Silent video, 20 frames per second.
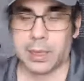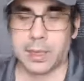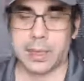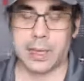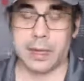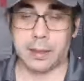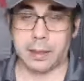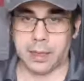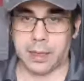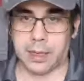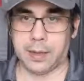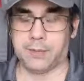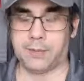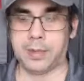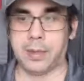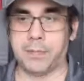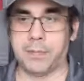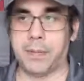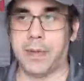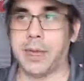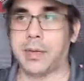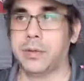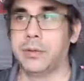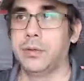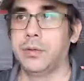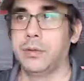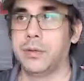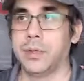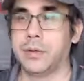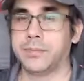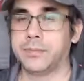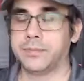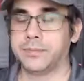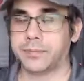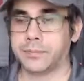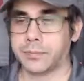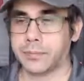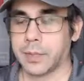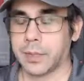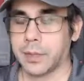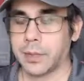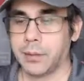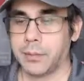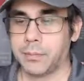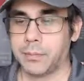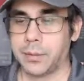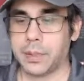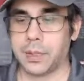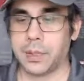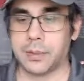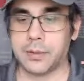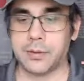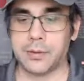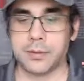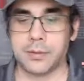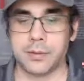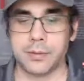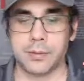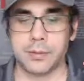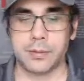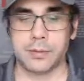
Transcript: I have to get back to it, but